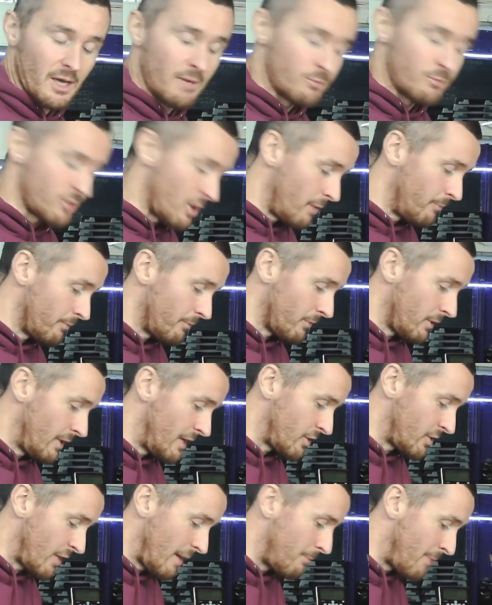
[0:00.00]
So
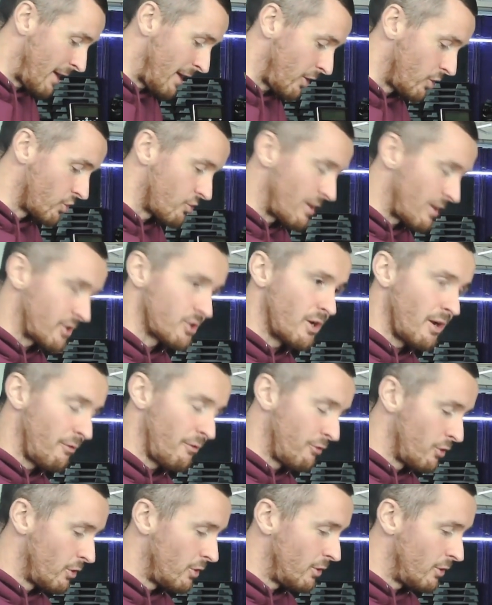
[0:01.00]
let's get back on track. So
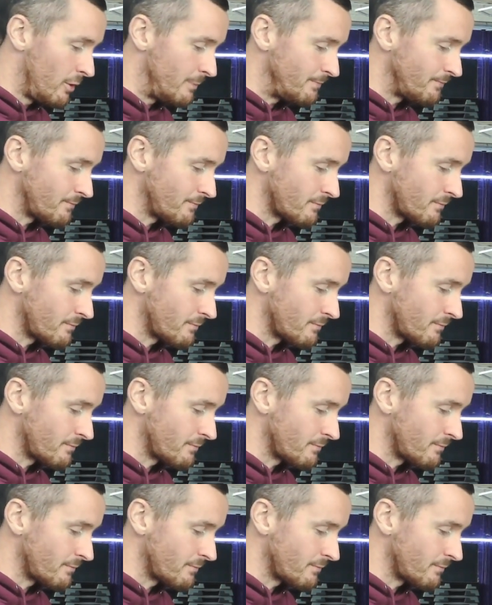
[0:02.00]
if you're